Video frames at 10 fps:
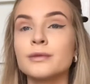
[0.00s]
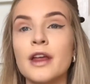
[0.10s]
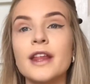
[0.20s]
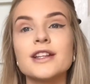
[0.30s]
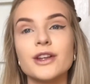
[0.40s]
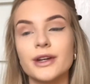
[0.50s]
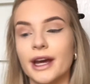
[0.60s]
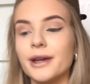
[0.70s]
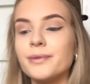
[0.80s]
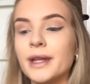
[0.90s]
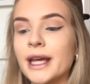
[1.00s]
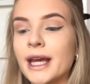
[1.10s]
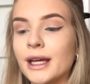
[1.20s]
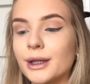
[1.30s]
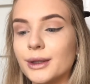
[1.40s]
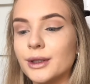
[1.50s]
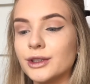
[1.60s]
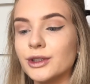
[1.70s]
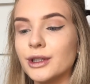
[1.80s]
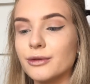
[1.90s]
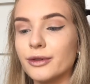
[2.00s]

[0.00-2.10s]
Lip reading: that's okay. Let's do the other